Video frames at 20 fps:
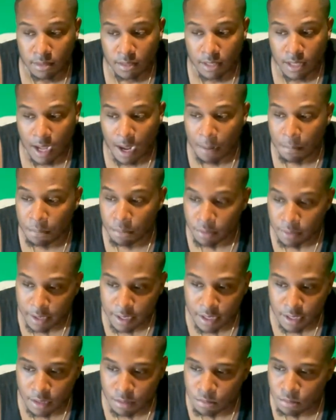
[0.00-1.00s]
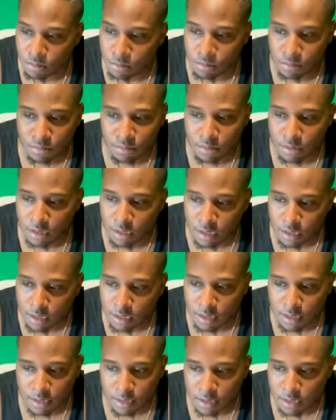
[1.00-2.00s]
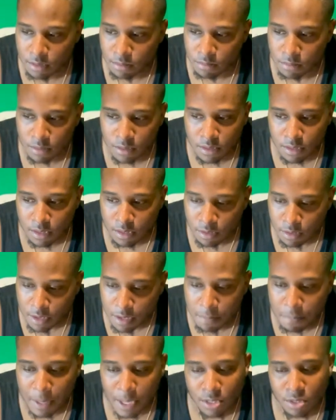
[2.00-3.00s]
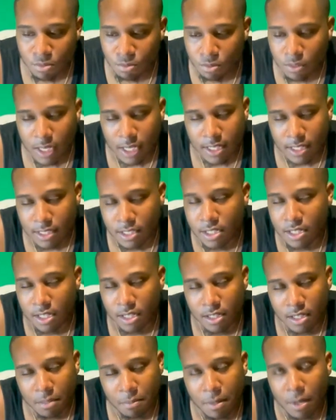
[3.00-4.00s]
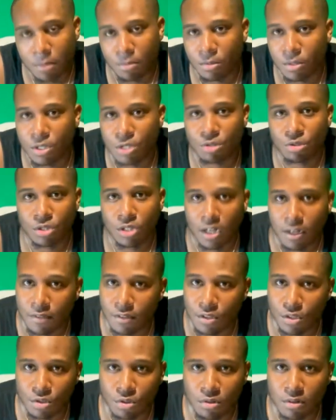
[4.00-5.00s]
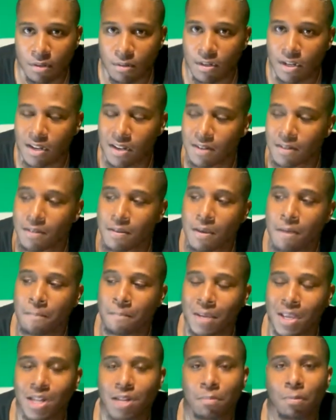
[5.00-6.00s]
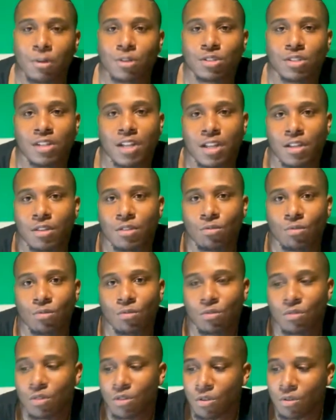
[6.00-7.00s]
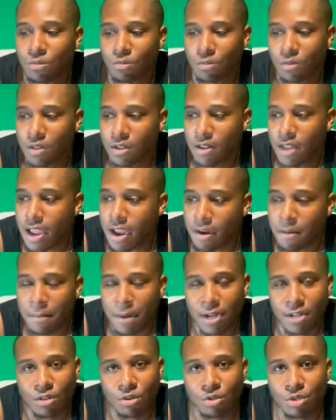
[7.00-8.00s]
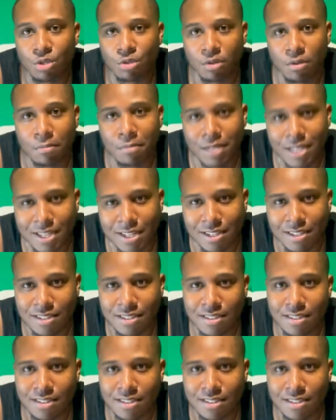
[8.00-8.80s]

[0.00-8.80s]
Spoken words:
I pray you get back to, like I said, get back to what you love to do and being the person that you everybody knows you to be.